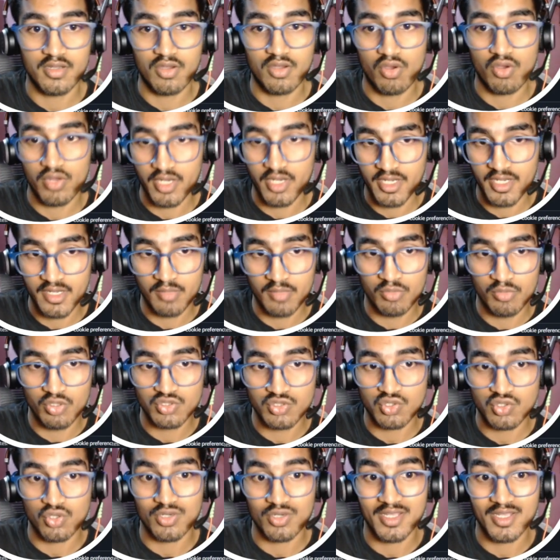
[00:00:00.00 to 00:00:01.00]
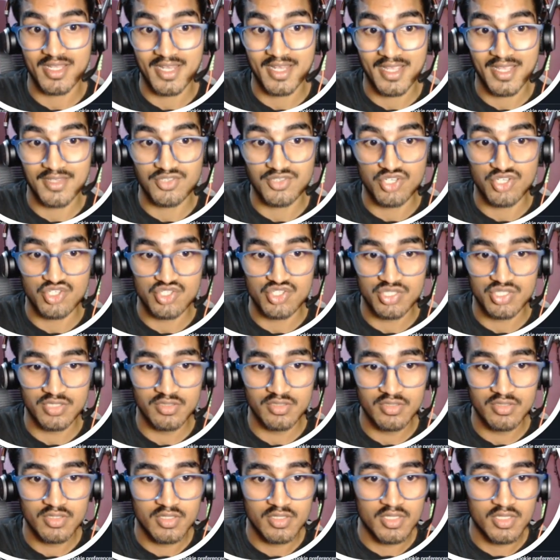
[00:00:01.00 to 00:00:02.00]
or AWS
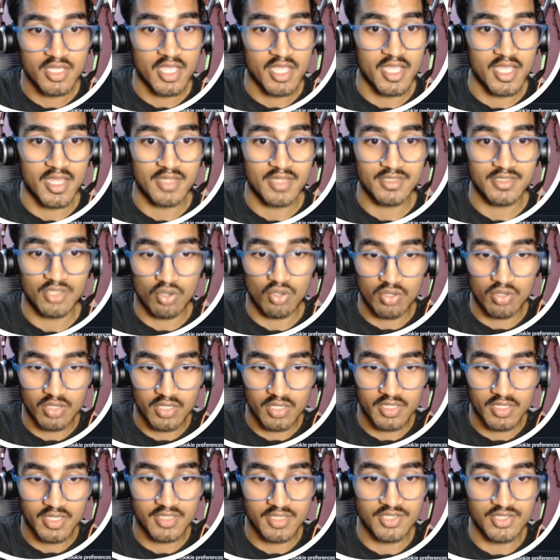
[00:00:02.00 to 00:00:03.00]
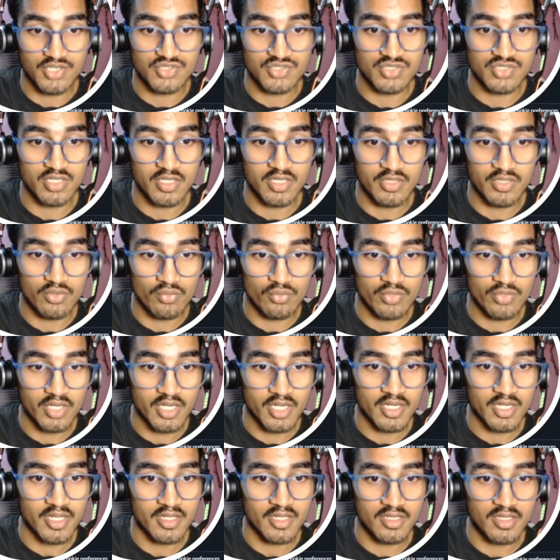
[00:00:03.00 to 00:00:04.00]
organization and the organizational
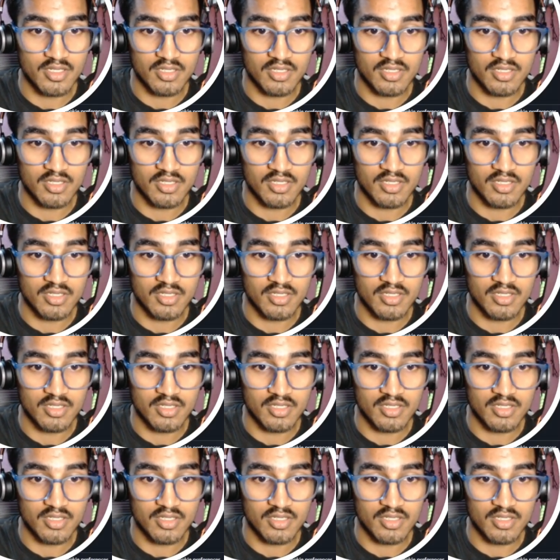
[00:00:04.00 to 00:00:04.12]
unit and